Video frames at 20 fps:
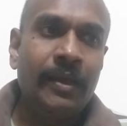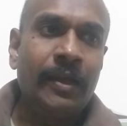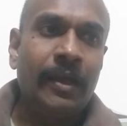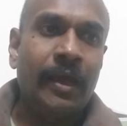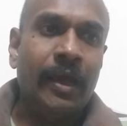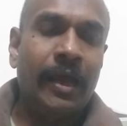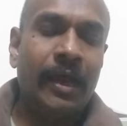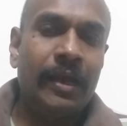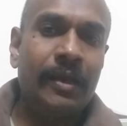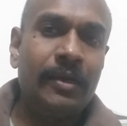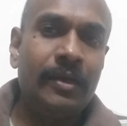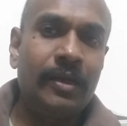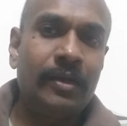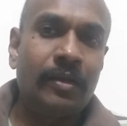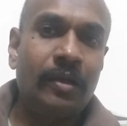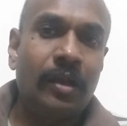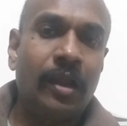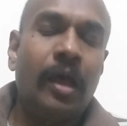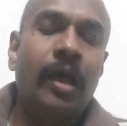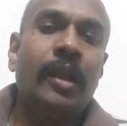and it
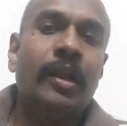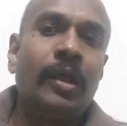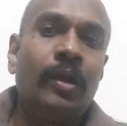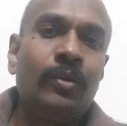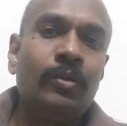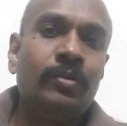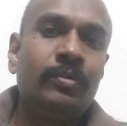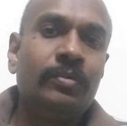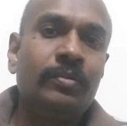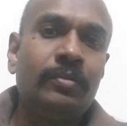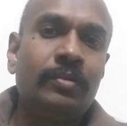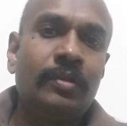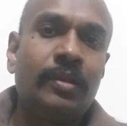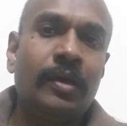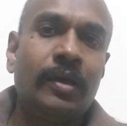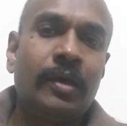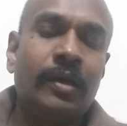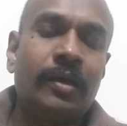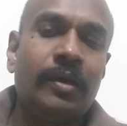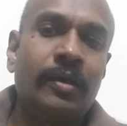will allow
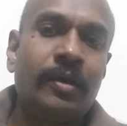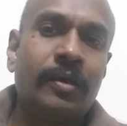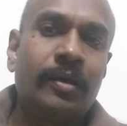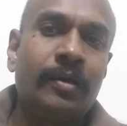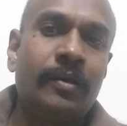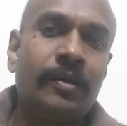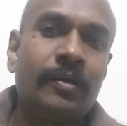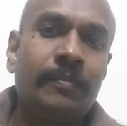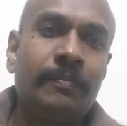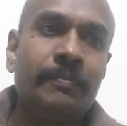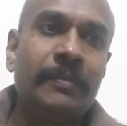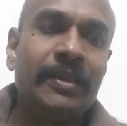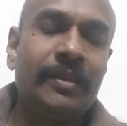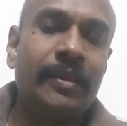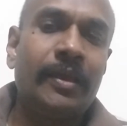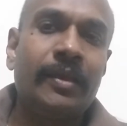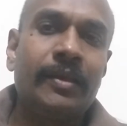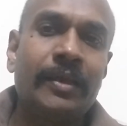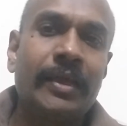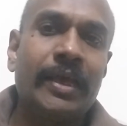the
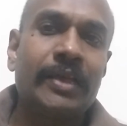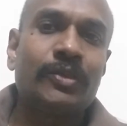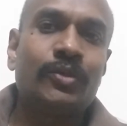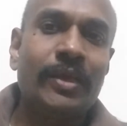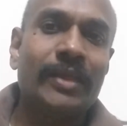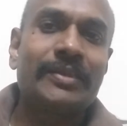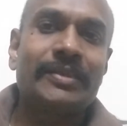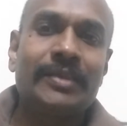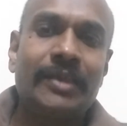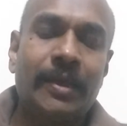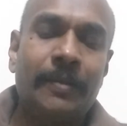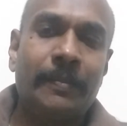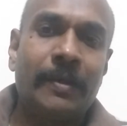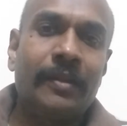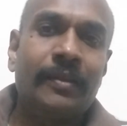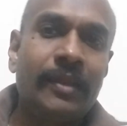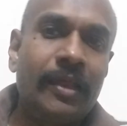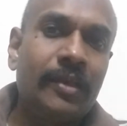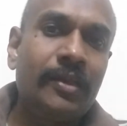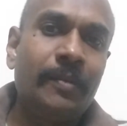methane gas to escape,
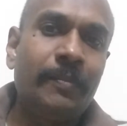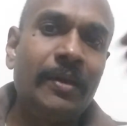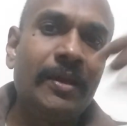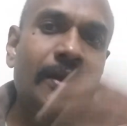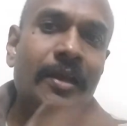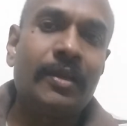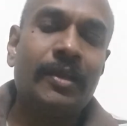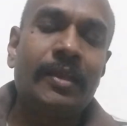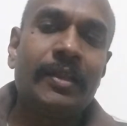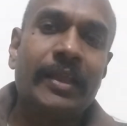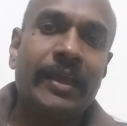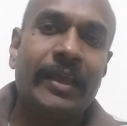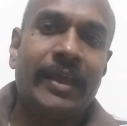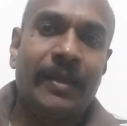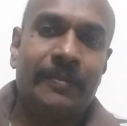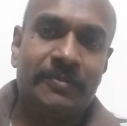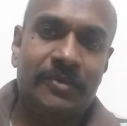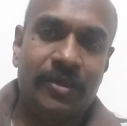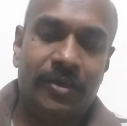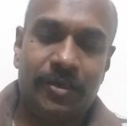and then immediately they
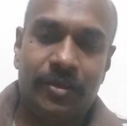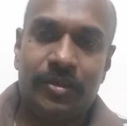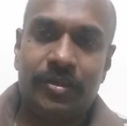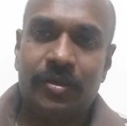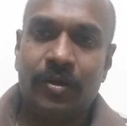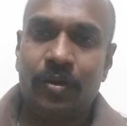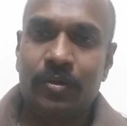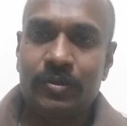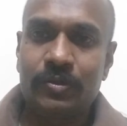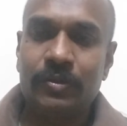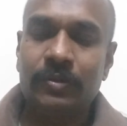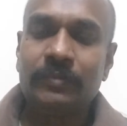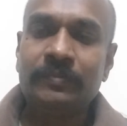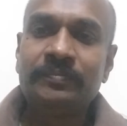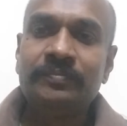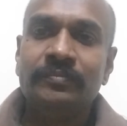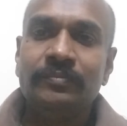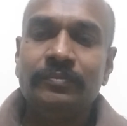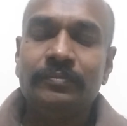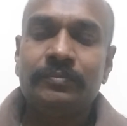capture it also.
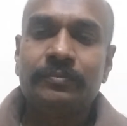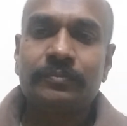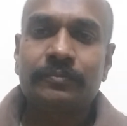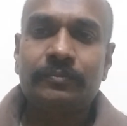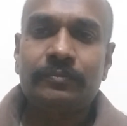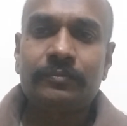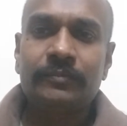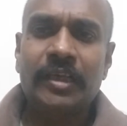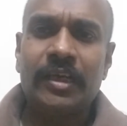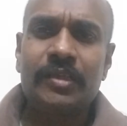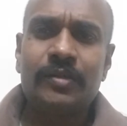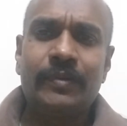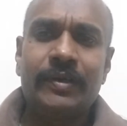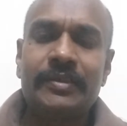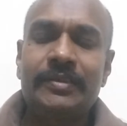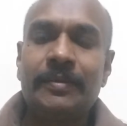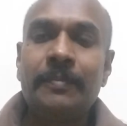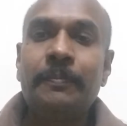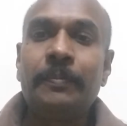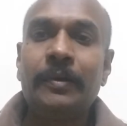That is one
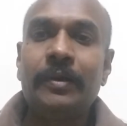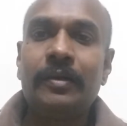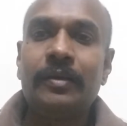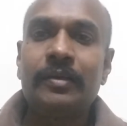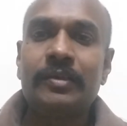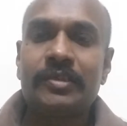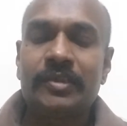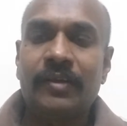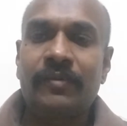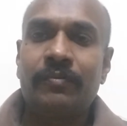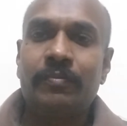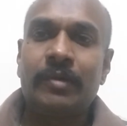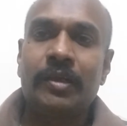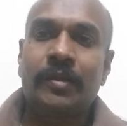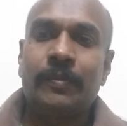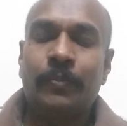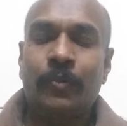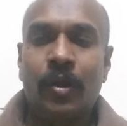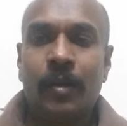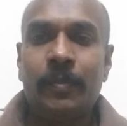simple stuff, but
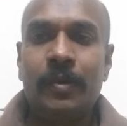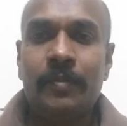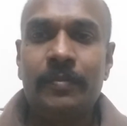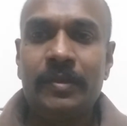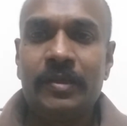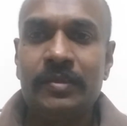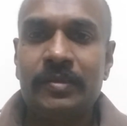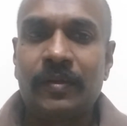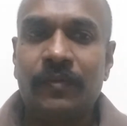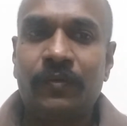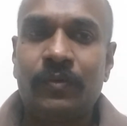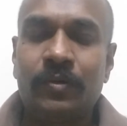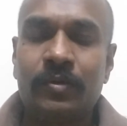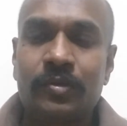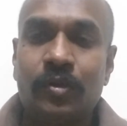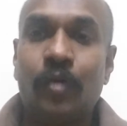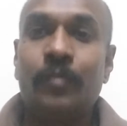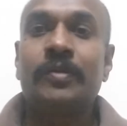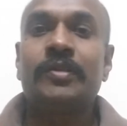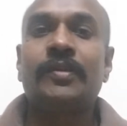the problem is, of course,
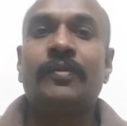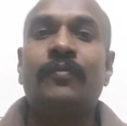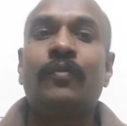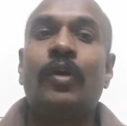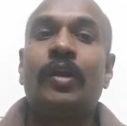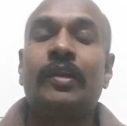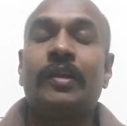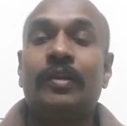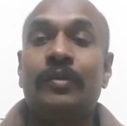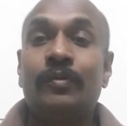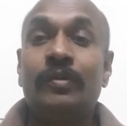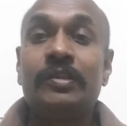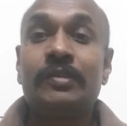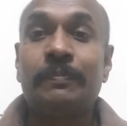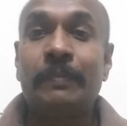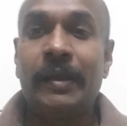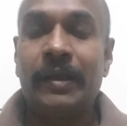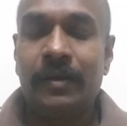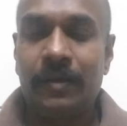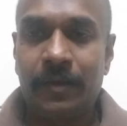how much of water you will
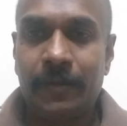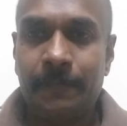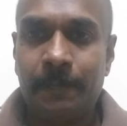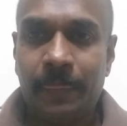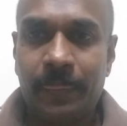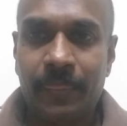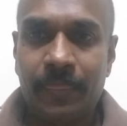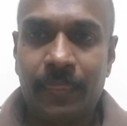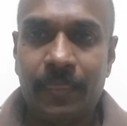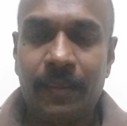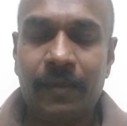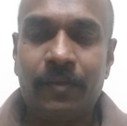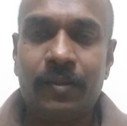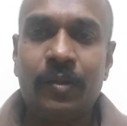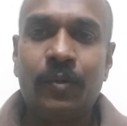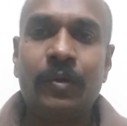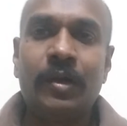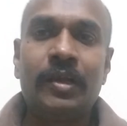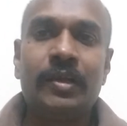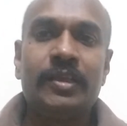spend. The
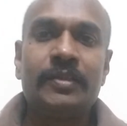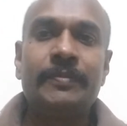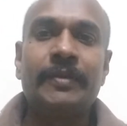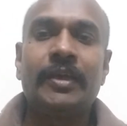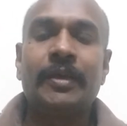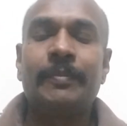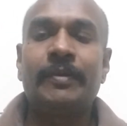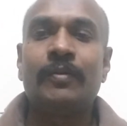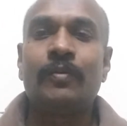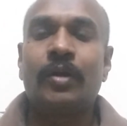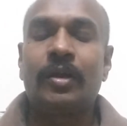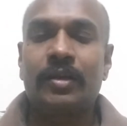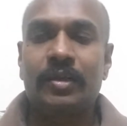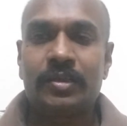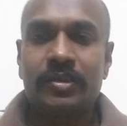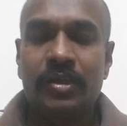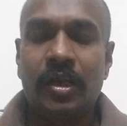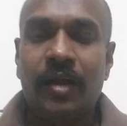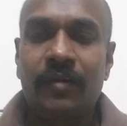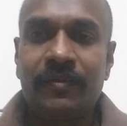world is becoming water
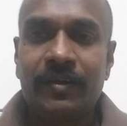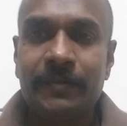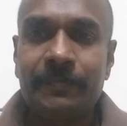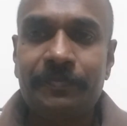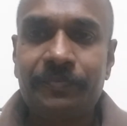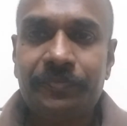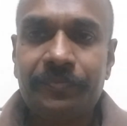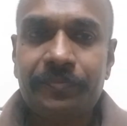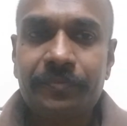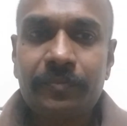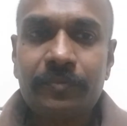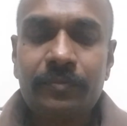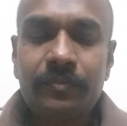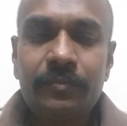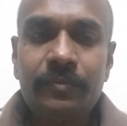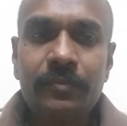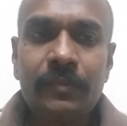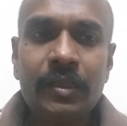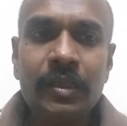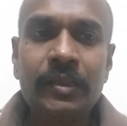starved.
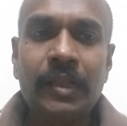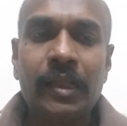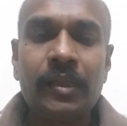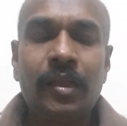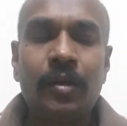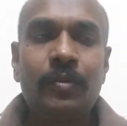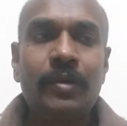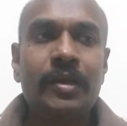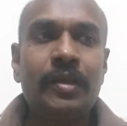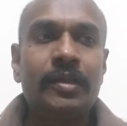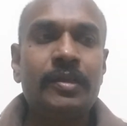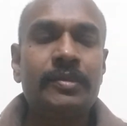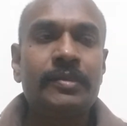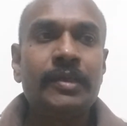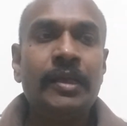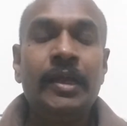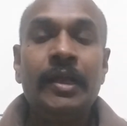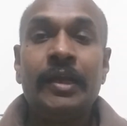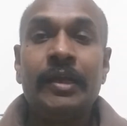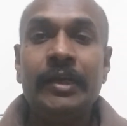The other one
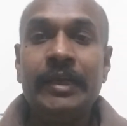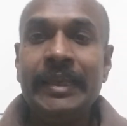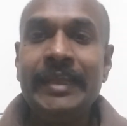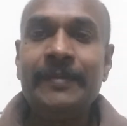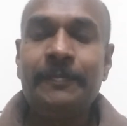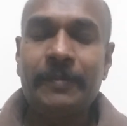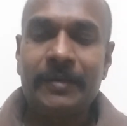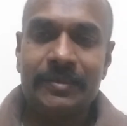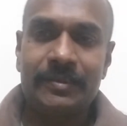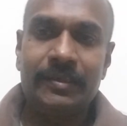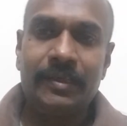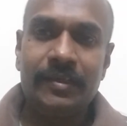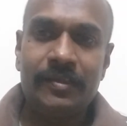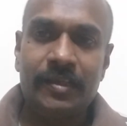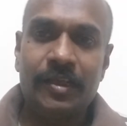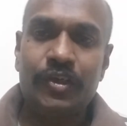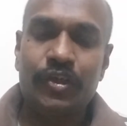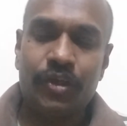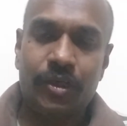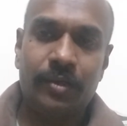is
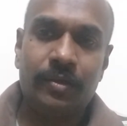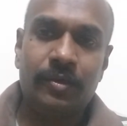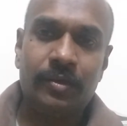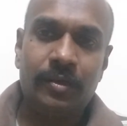depressurization.